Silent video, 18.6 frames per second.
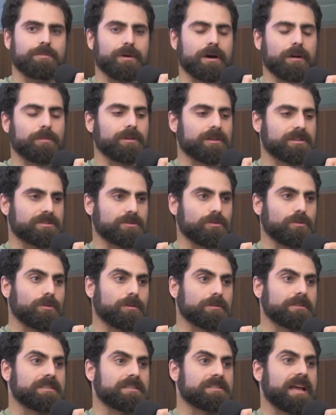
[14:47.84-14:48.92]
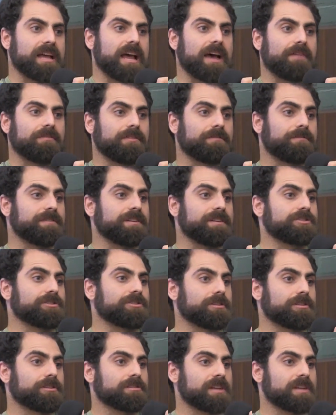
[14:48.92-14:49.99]
public school needs to have the
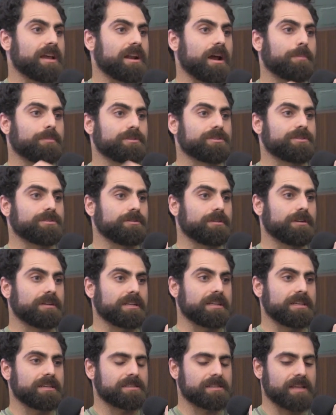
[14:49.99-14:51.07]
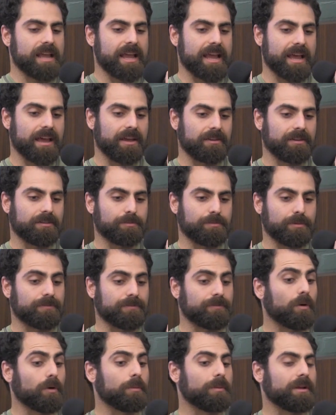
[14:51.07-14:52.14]
features and opportunities and
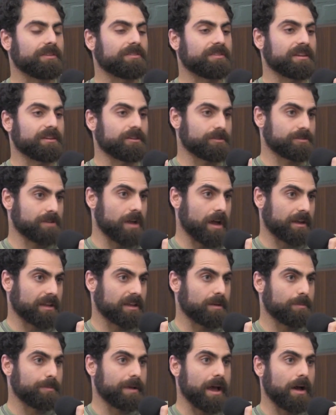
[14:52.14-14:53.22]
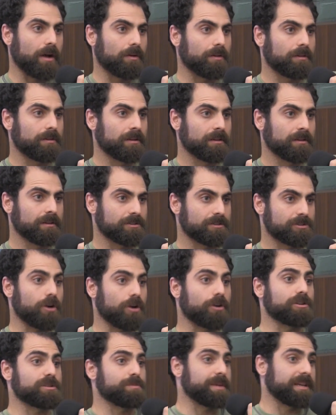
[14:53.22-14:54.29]
performance that you're talking about
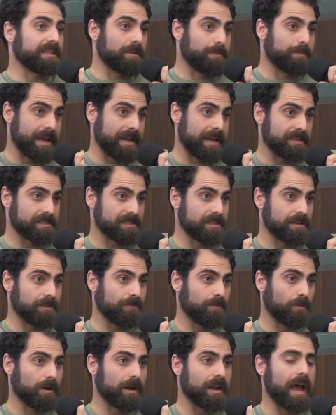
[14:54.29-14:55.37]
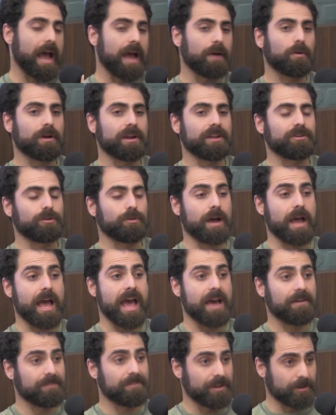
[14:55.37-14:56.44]
charters being the panacea for. And I want to do a
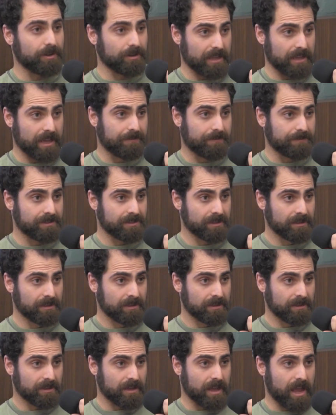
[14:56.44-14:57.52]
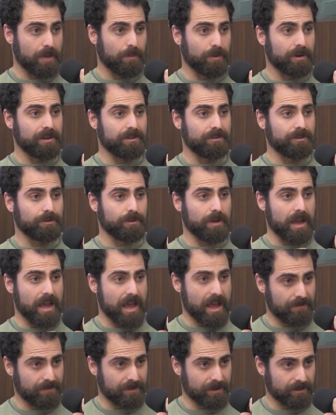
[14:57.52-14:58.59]
heavier lift. I want to do a
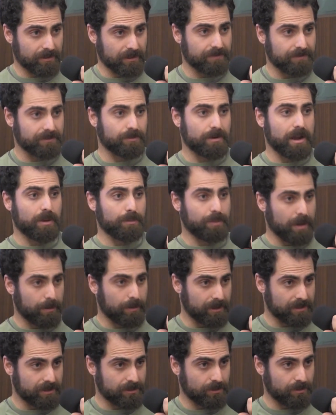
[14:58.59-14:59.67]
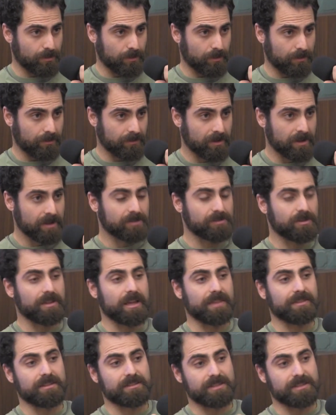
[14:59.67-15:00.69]
heavier lift around public schools so that the